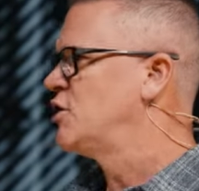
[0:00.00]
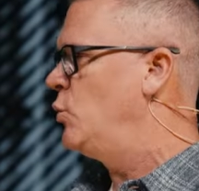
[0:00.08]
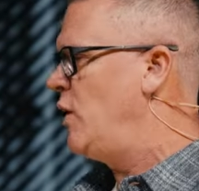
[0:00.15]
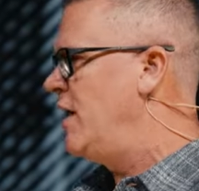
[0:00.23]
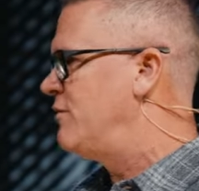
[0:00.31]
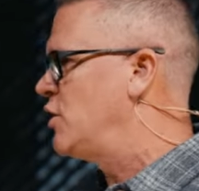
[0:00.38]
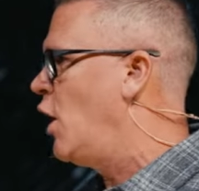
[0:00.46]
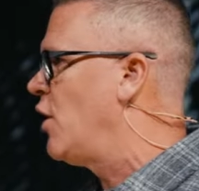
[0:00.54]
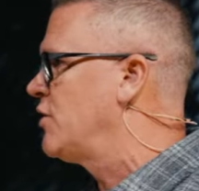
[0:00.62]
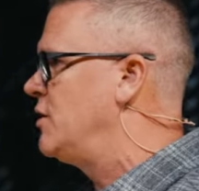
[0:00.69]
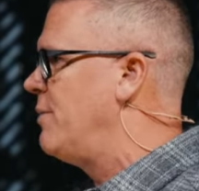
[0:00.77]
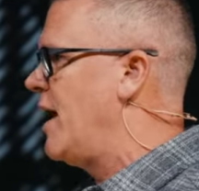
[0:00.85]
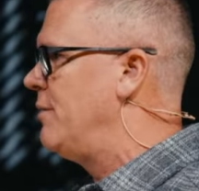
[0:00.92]
that we have
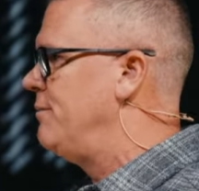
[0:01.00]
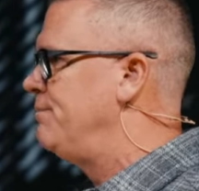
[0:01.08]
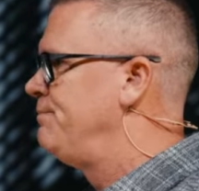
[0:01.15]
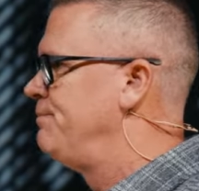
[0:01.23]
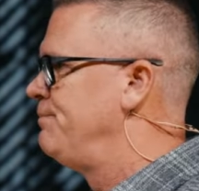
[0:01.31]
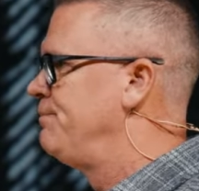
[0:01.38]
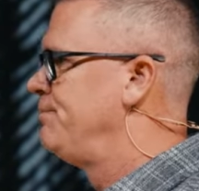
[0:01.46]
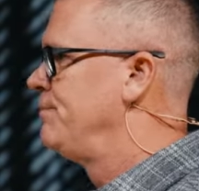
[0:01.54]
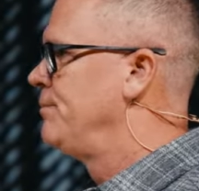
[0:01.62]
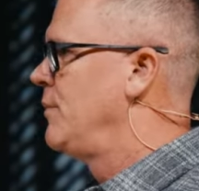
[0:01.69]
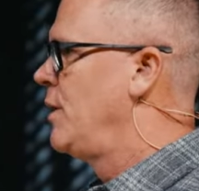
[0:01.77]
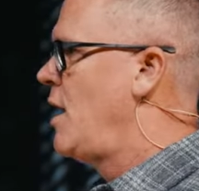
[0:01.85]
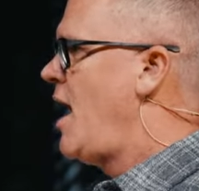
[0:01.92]
talked about.
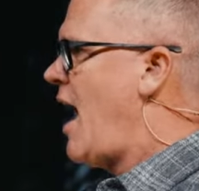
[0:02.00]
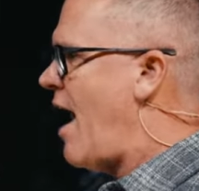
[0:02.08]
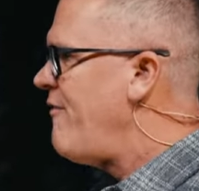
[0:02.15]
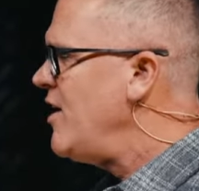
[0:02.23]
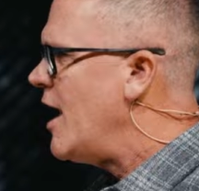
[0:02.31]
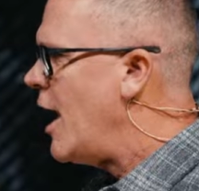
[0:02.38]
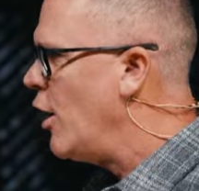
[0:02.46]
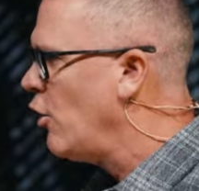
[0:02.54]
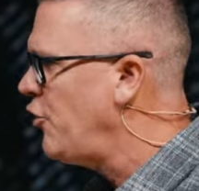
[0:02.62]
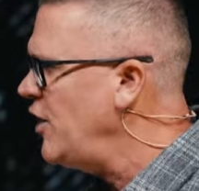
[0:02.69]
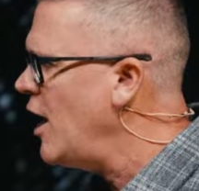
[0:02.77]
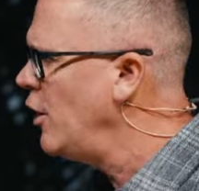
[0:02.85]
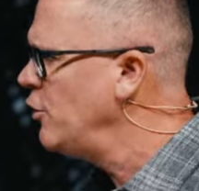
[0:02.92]
Having a
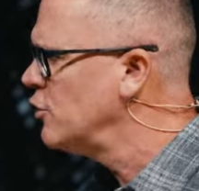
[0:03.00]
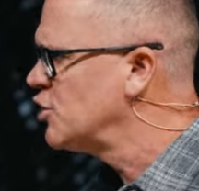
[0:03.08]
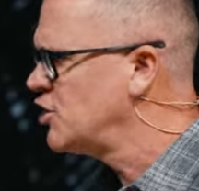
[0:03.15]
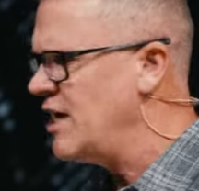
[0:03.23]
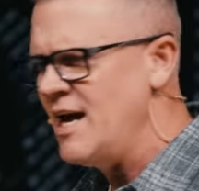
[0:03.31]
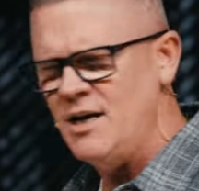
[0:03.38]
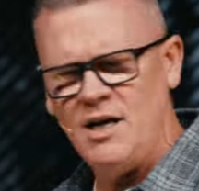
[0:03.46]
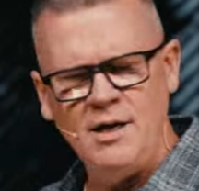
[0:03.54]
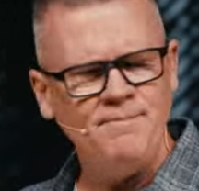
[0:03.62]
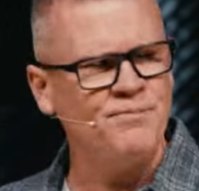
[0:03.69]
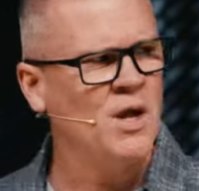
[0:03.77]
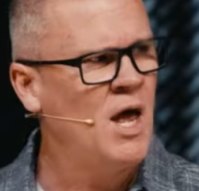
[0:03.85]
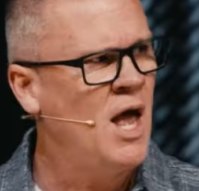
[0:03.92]
healthy understanding
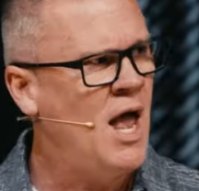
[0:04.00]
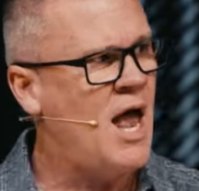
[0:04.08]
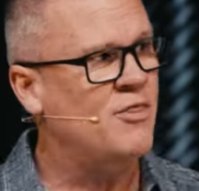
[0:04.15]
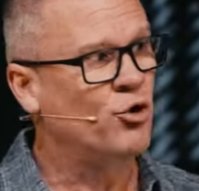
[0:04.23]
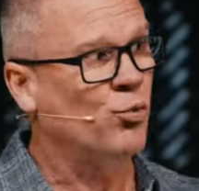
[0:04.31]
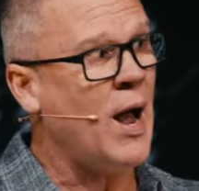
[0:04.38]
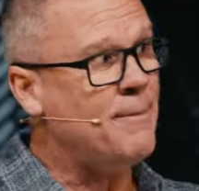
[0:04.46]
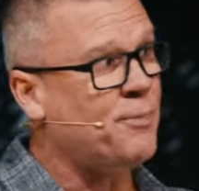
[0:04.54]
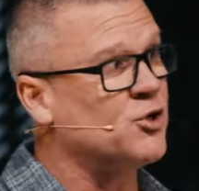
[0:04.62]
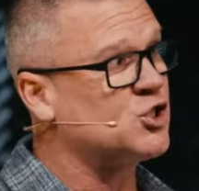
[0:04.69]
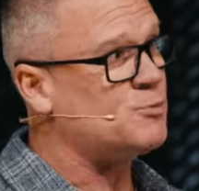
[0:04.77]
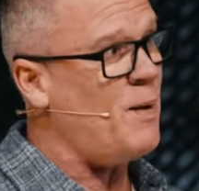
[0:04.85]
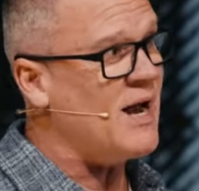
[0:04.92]
and the right
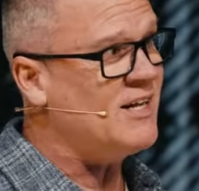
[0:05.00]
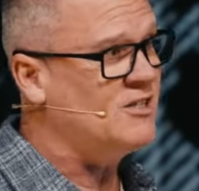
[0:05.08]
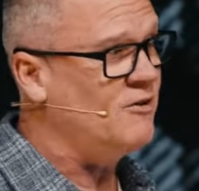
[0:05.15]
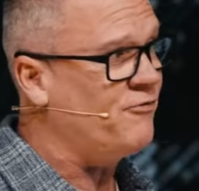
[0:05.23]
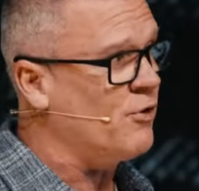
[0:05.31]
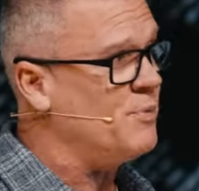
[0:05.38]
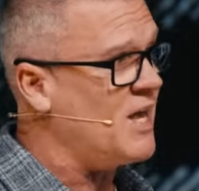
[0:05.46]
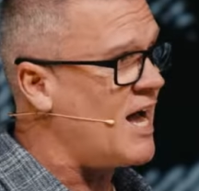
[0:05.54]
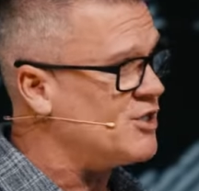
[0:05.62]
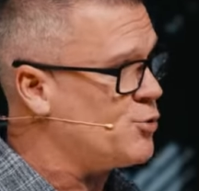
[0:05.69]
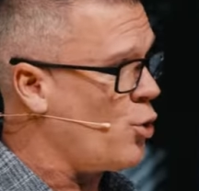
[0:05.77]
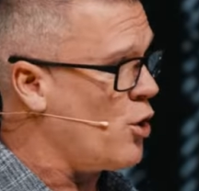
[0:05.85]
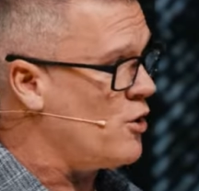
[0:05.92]
perspective from
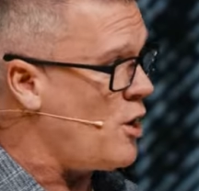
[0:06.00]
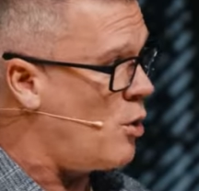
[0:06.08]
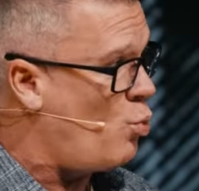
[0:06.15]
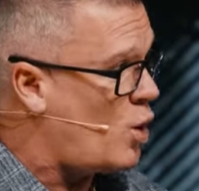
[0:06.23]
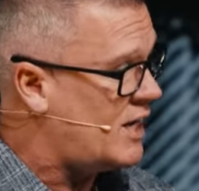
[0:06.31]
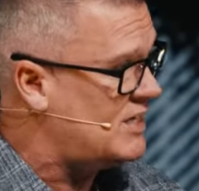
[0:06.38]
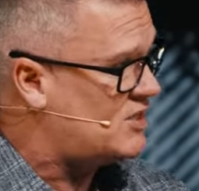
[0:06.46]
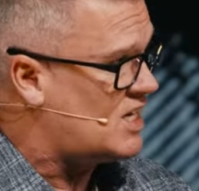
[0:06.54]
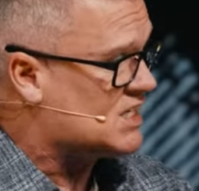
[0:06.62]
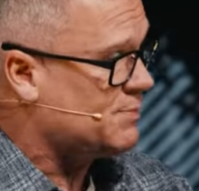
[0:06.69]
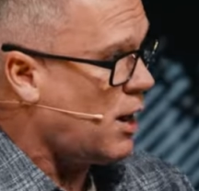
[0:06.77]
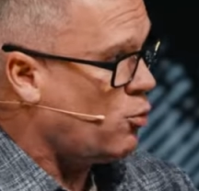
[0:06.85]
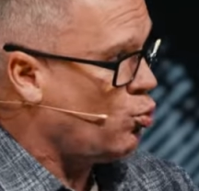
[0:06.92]
God's word on what he says
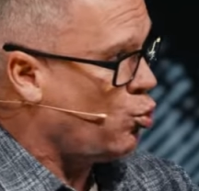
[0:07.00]
about